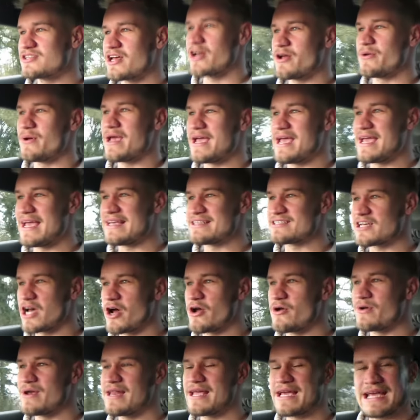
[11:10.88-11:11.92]
so it is
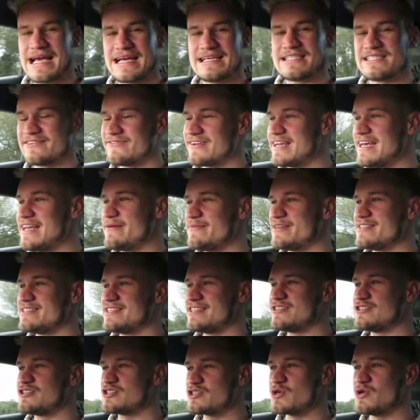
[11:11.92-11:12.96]
only a case of a
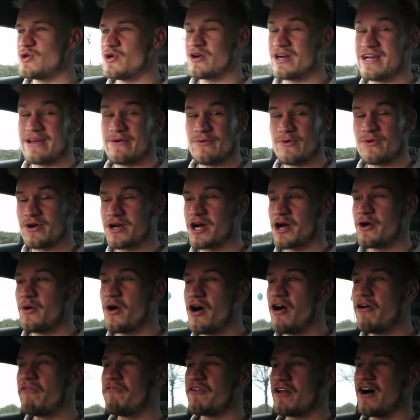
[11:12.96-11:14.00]
limited store, and it will go
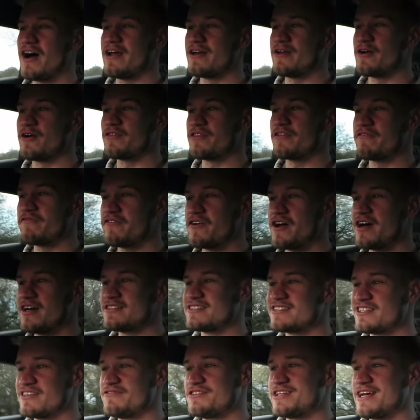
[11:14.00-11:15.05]
offline on the
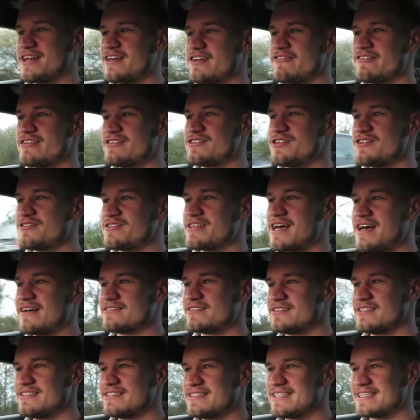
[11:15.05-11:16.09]
1st of January
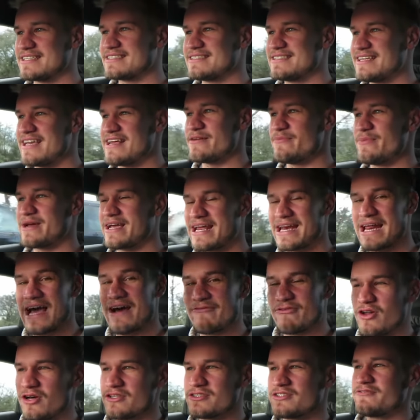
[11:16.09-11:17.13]
2016, and we're going to
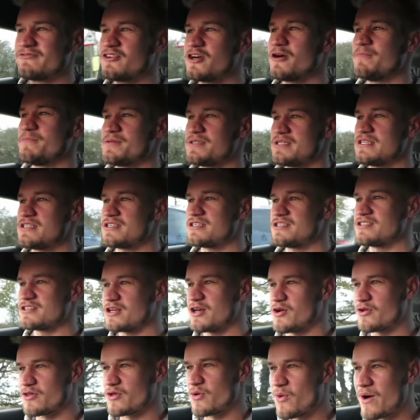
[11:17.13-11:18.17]
have lots of competitions
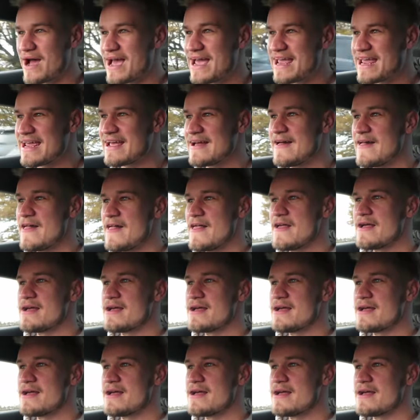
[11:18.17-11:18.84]
along the way.